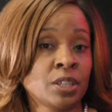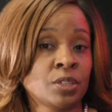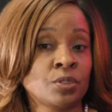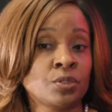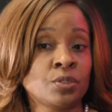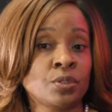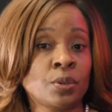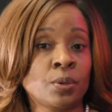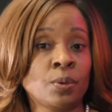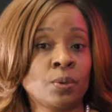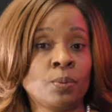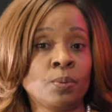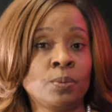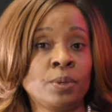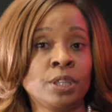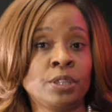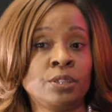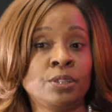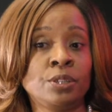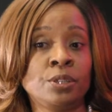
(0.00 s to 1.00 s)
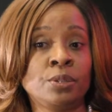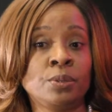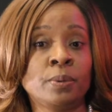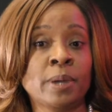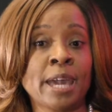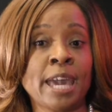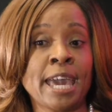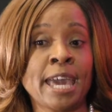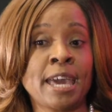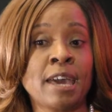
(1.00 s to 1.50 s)
So when you
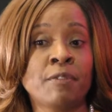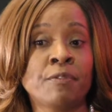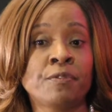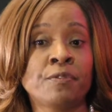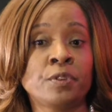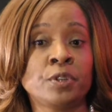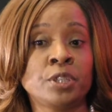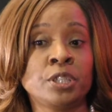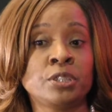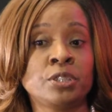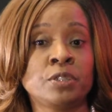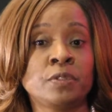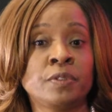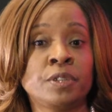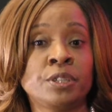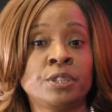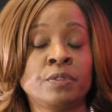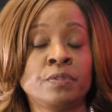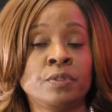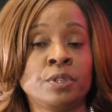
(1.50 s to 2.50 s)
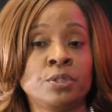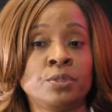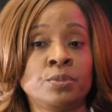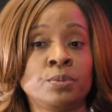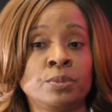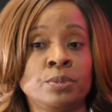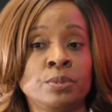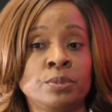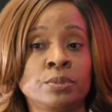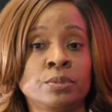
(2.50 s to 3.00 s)
have footage of
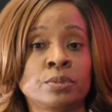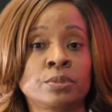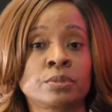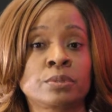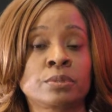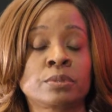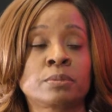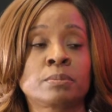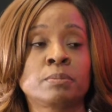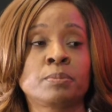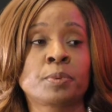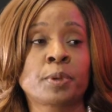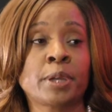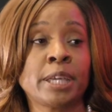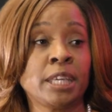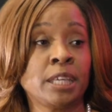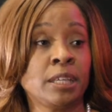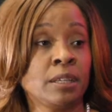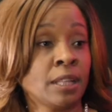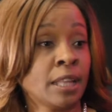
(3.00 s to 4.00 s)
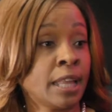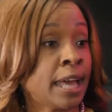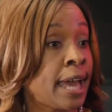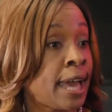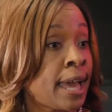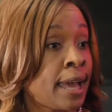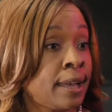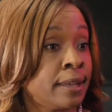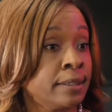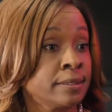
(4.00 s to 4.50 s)
individuals breaking
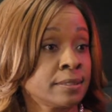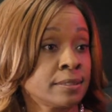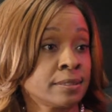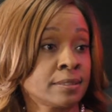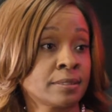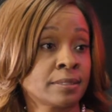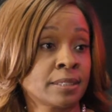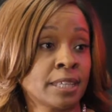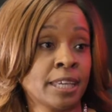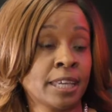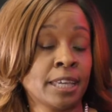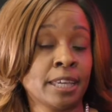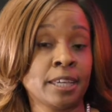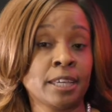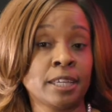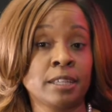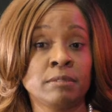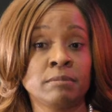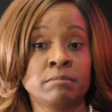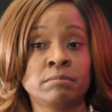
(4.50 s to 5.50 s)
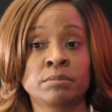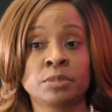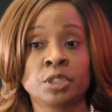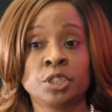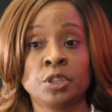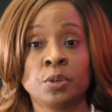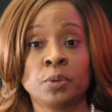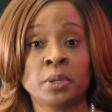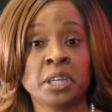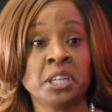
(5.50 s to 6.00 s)
glass
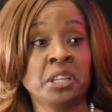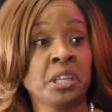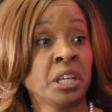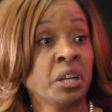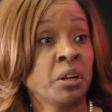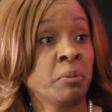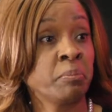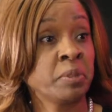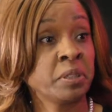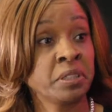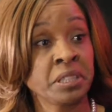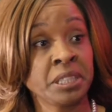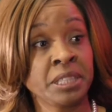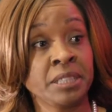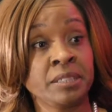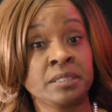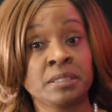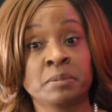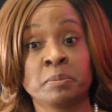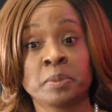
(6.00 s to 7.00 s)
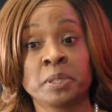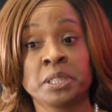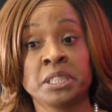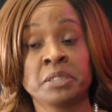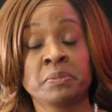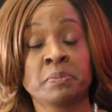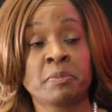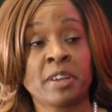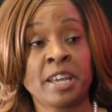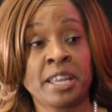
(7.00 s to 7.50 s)
and hitting on police and
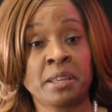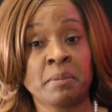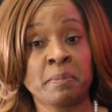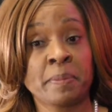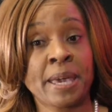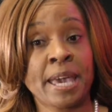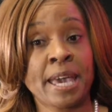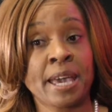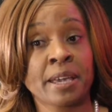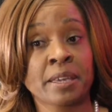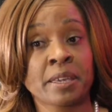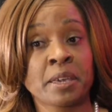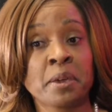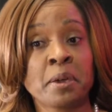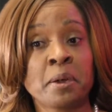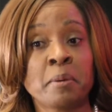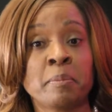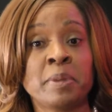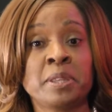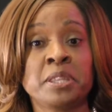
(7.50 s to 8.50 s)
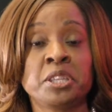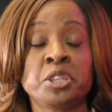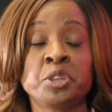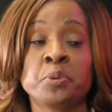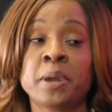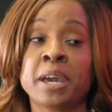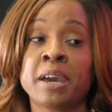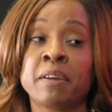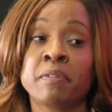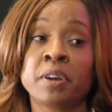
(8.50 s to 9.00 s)
police fighting back, but then
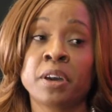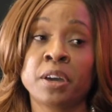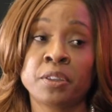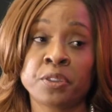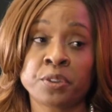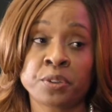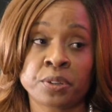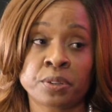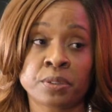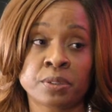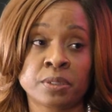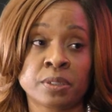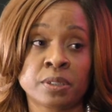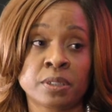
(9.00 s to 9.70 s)
you have other